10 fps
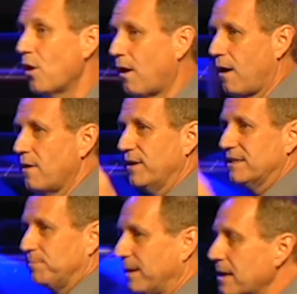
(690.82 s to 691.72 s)
are
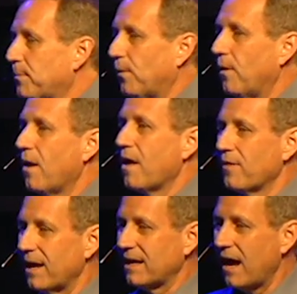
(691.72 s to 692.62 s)
these people
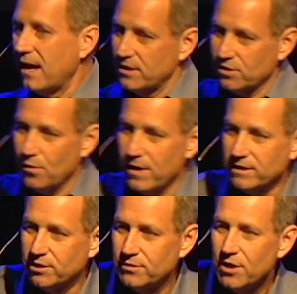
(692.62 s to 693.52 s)
that God is going
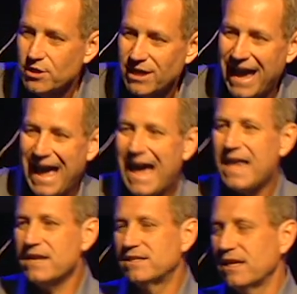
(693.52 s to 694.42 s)
to
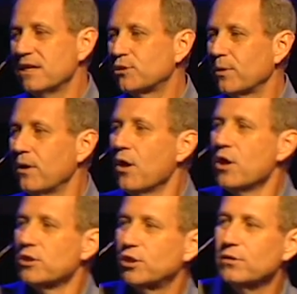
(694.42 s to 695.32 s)
add into Israel
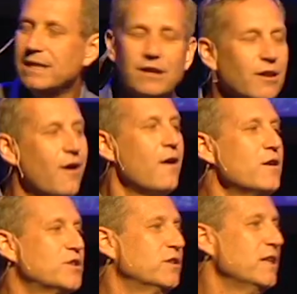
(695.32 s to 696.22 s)
to
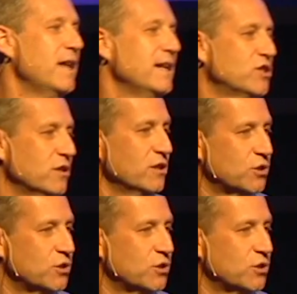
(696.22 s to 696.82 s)
enlarge the nation and